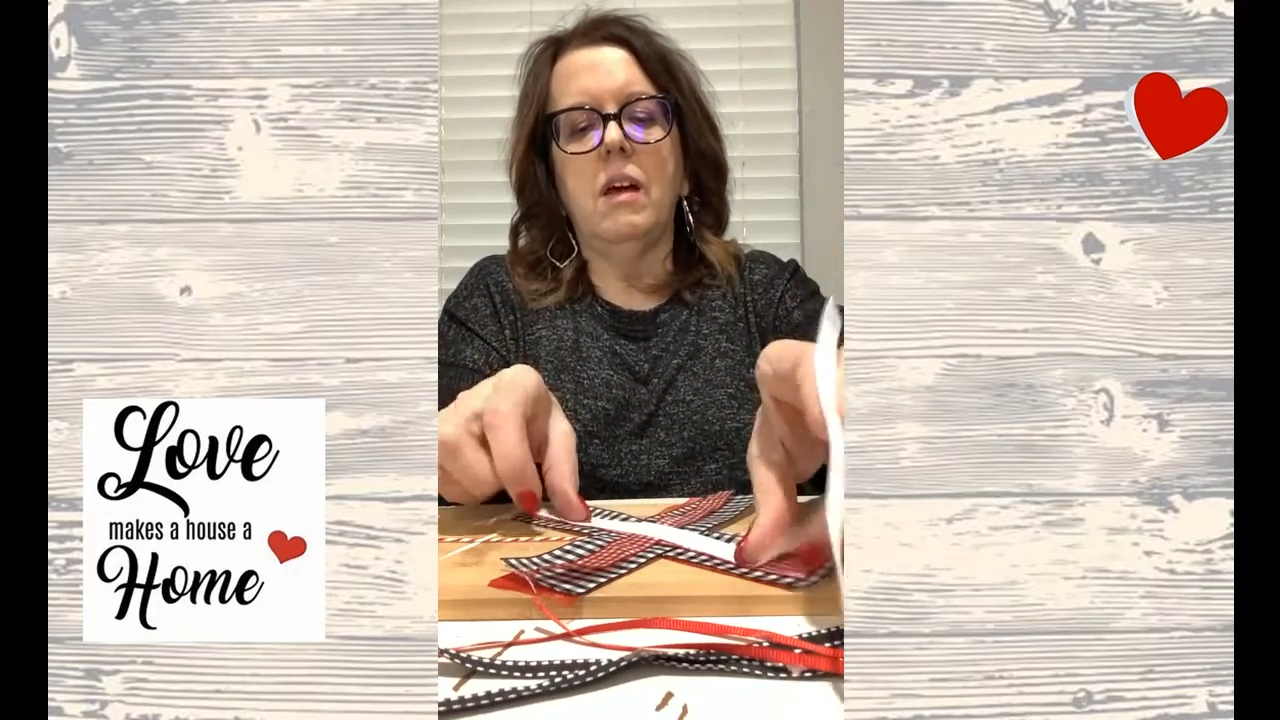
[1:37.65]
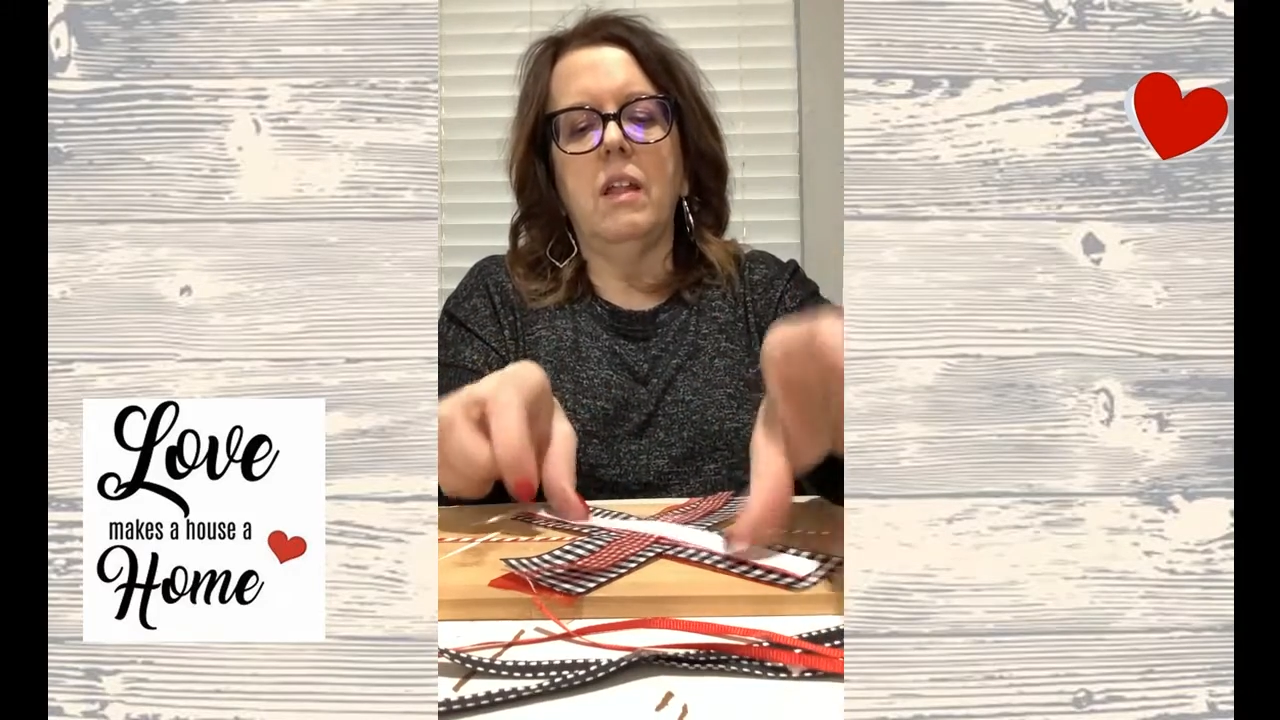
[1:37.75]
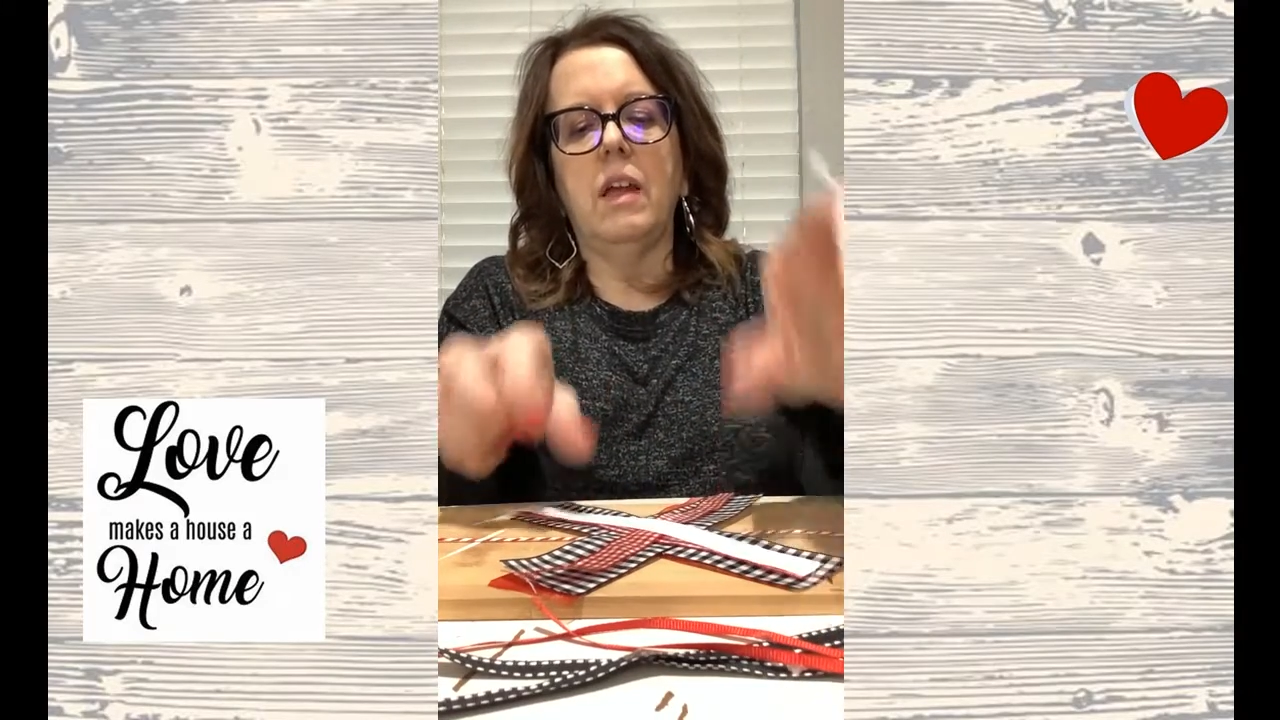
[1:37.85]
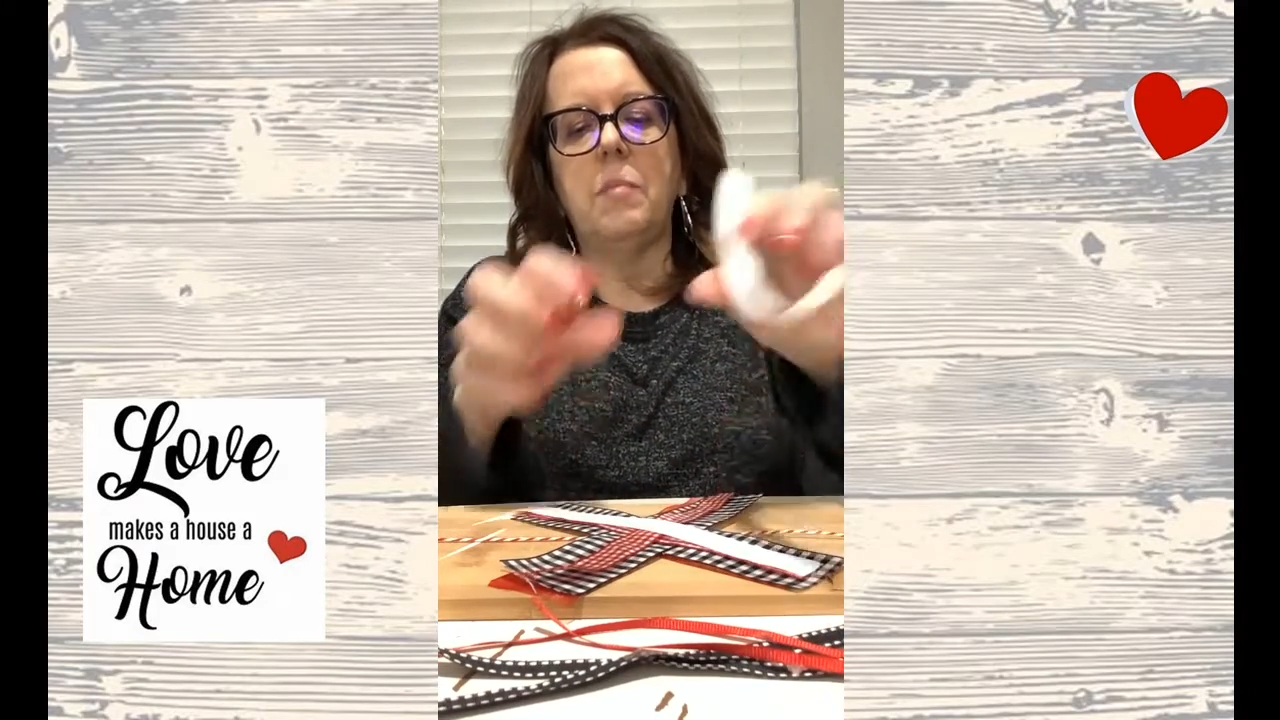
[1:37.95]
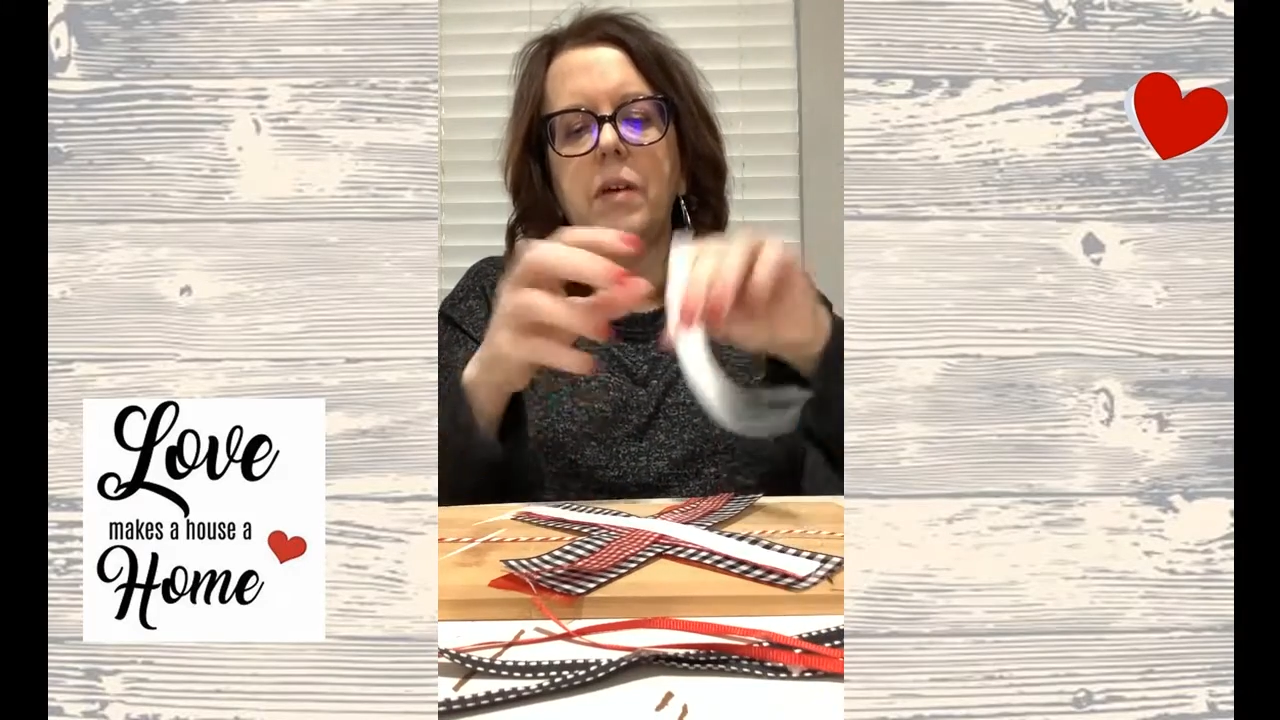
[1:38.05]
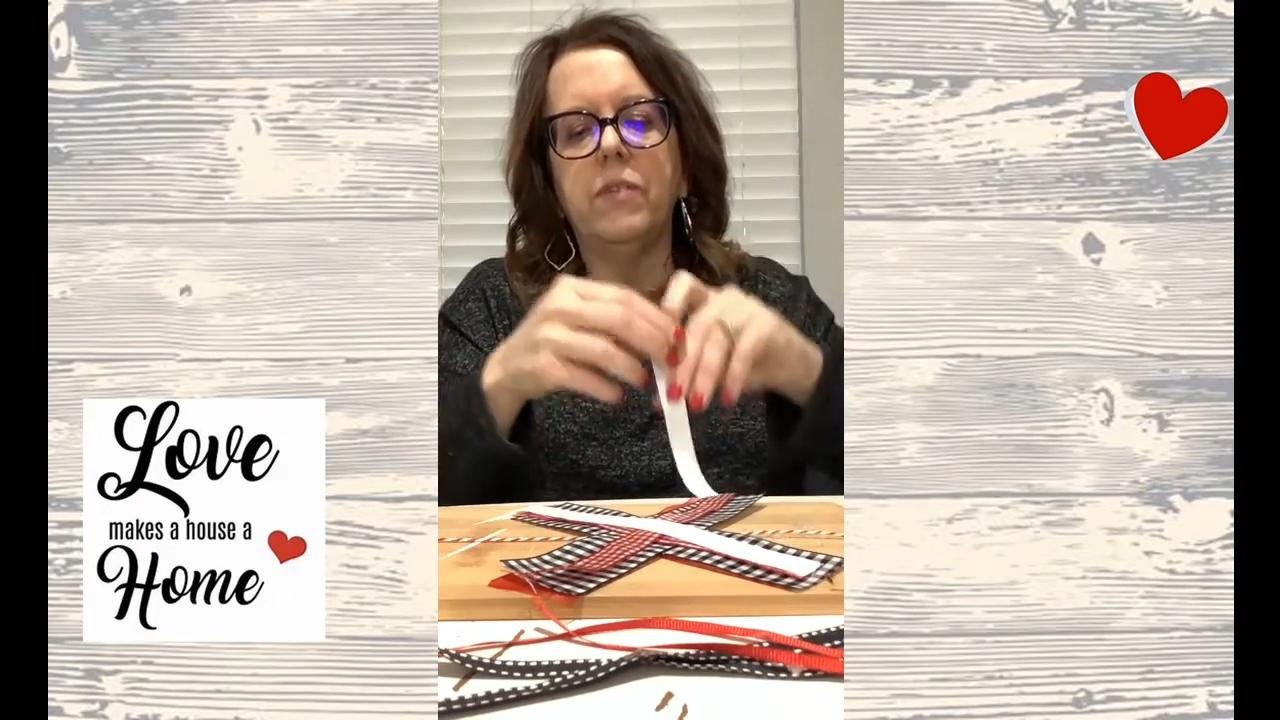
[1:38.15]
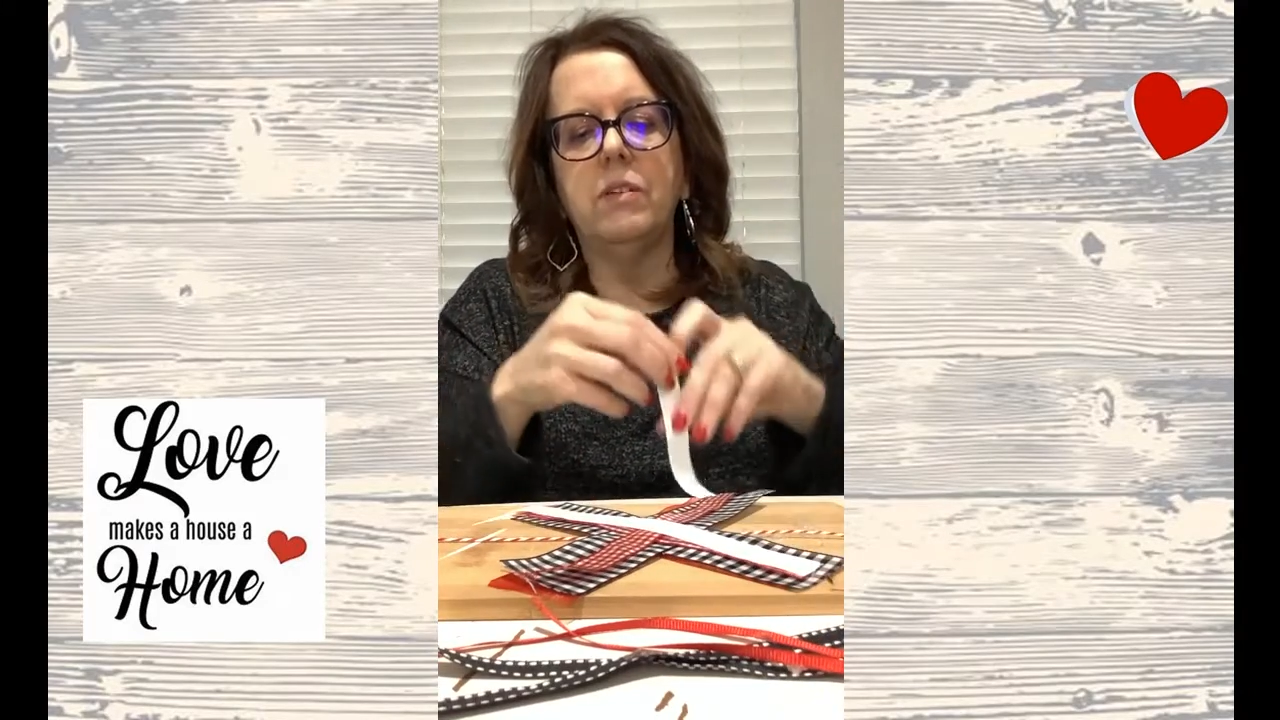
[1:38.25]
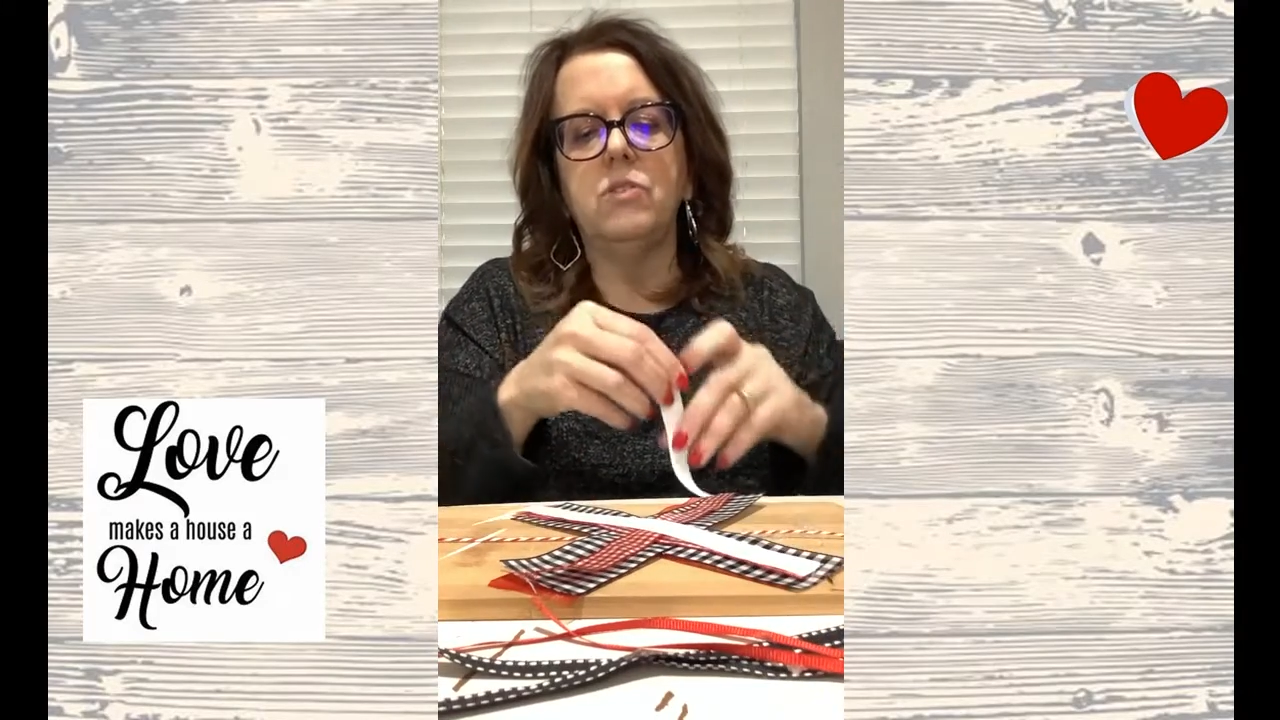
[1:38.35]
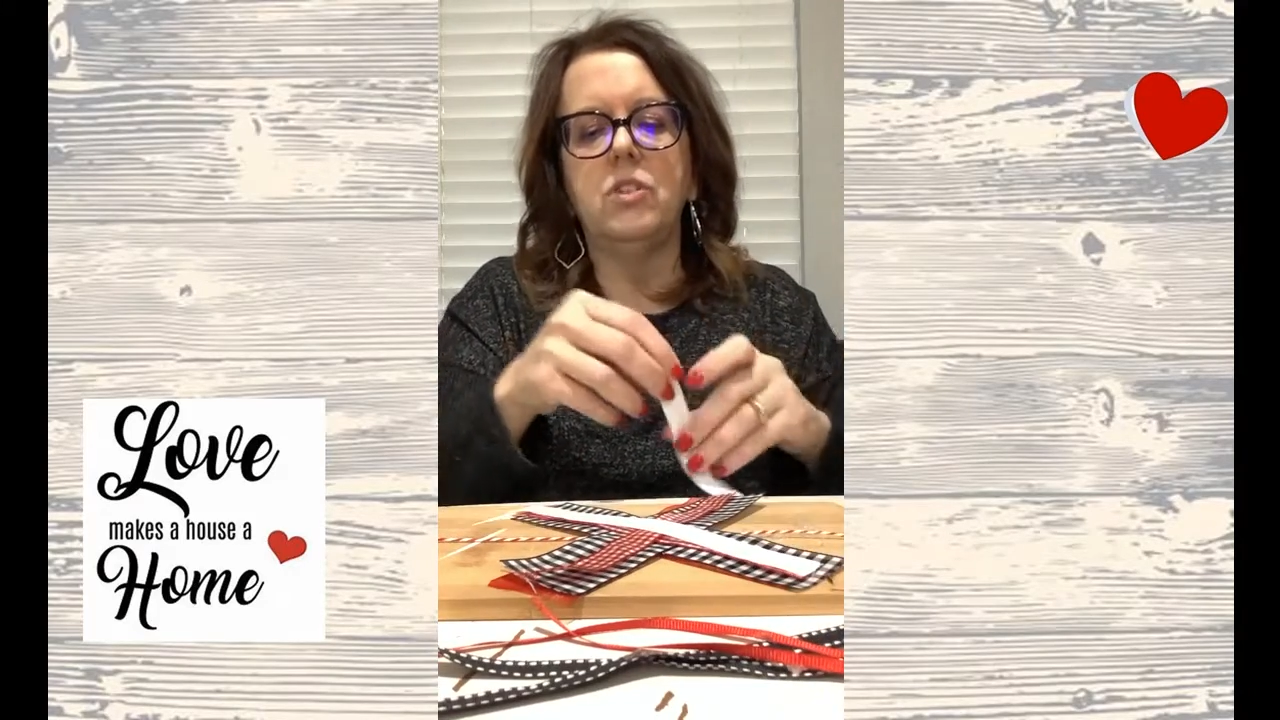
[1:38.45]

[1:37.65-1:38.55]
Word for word: I like buffalo